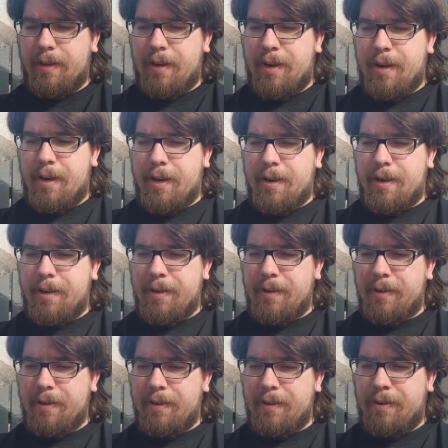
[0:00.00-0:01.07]

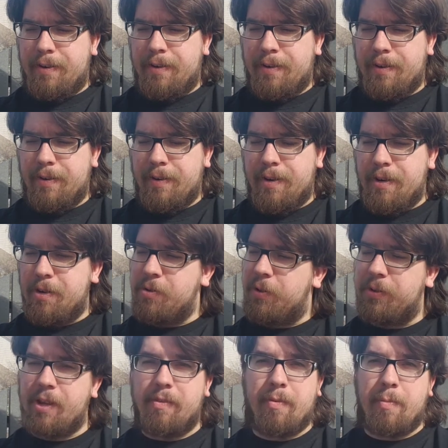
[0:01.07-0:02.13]
and you'll
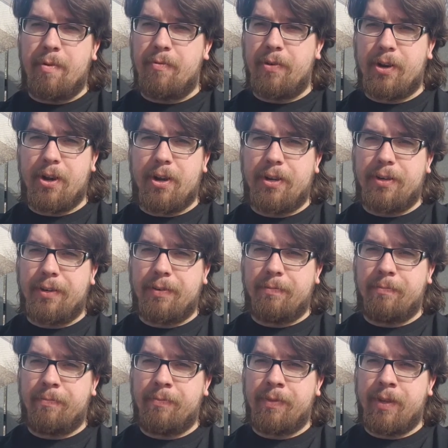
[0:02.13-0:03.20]
never be forgotten.
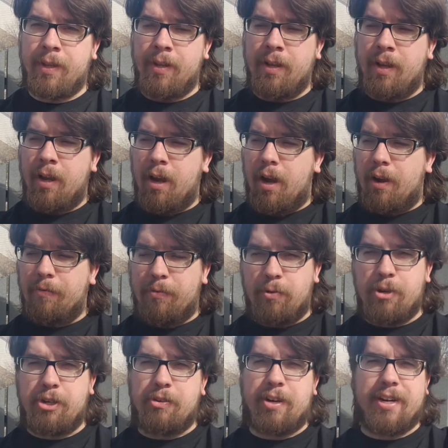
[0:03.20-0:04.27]

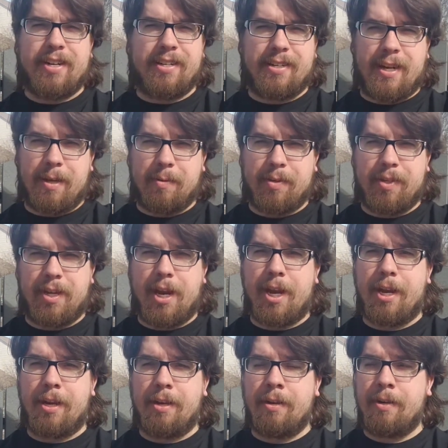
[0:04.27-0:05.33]
Unfortunately, it is time to
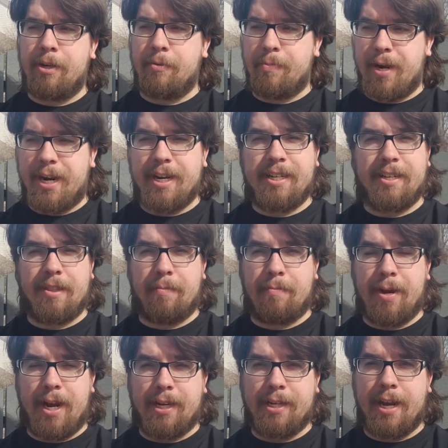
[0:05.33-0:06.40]
say goodbye to the
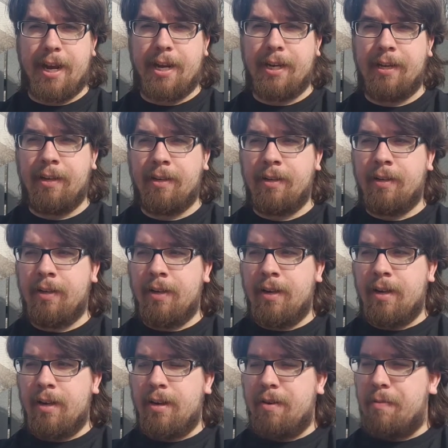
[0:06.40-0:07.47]
bad guy,
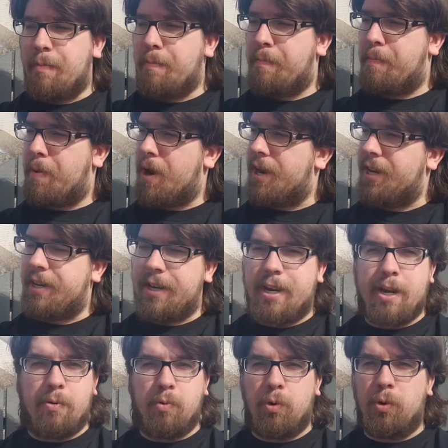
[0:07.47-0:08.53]
but
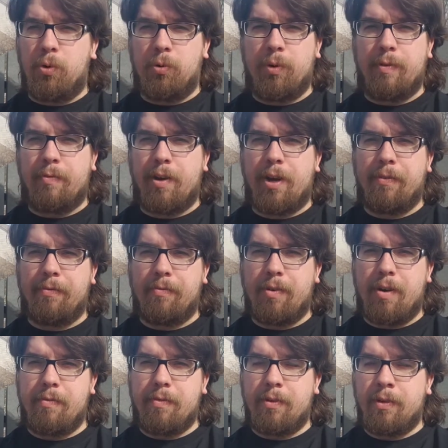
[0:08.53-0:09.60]
he will live on
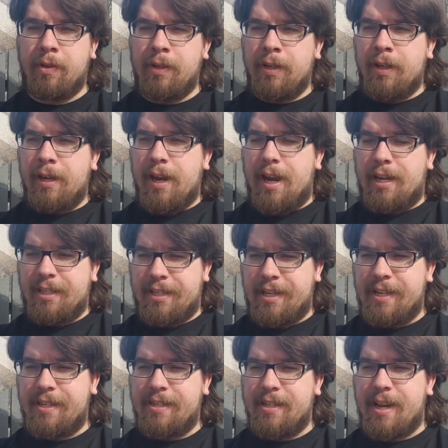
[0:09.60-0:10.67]
forever. As
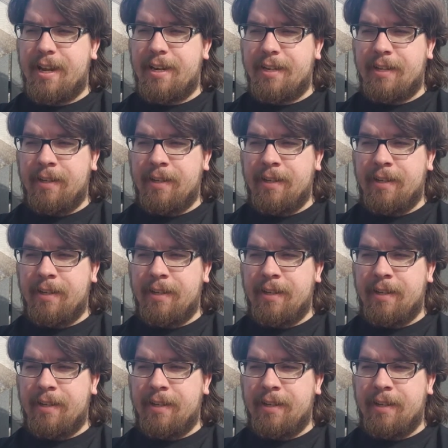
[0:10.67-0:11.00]
he said,